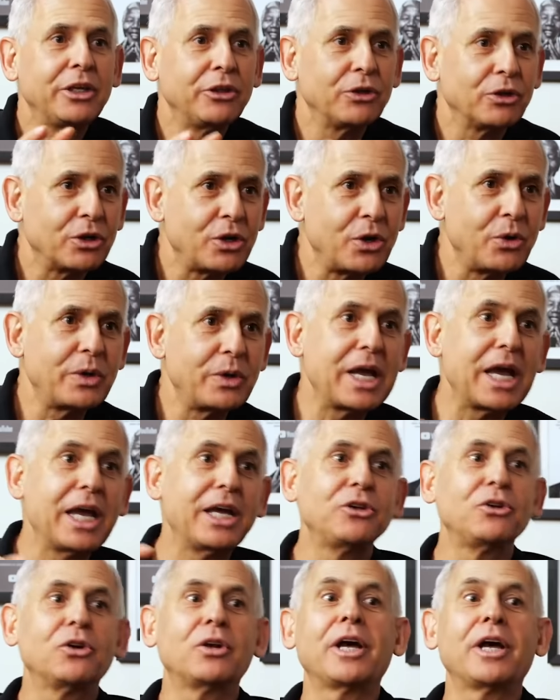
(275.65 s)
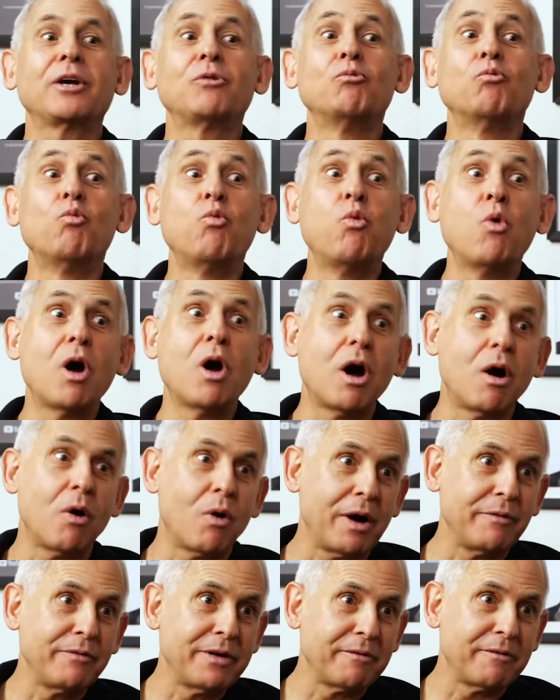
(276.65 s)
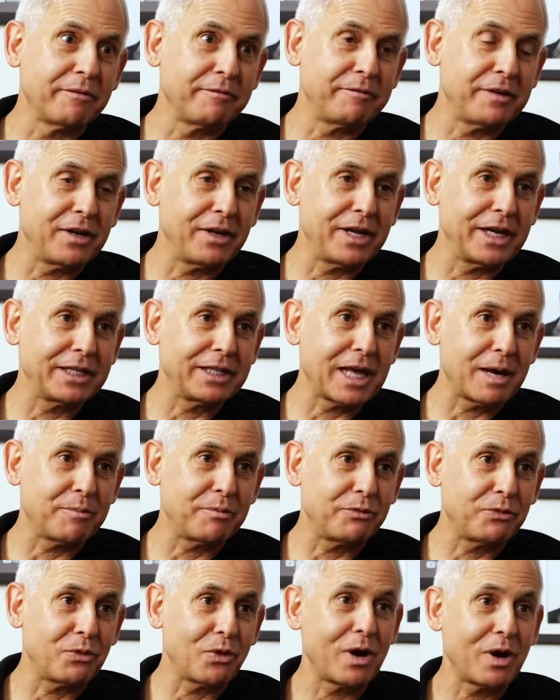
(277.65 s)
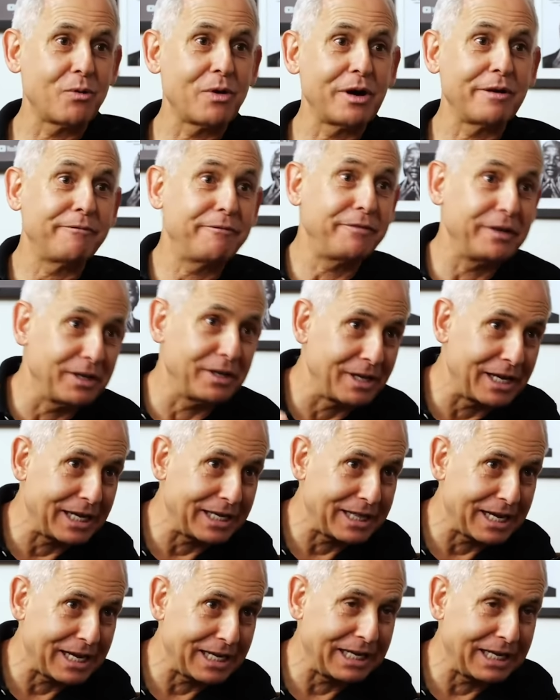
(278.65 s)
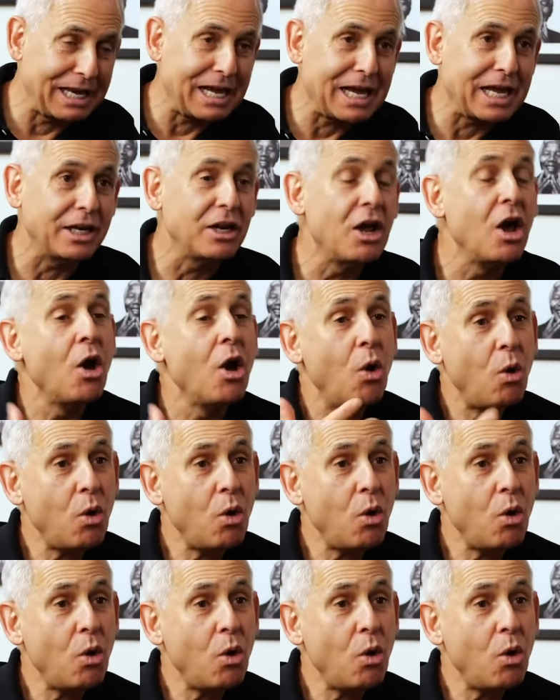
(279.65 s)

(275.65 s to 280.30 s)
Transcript: Either cocaine, you're like, whoa, I've never felt like that before. I want to feel like that again.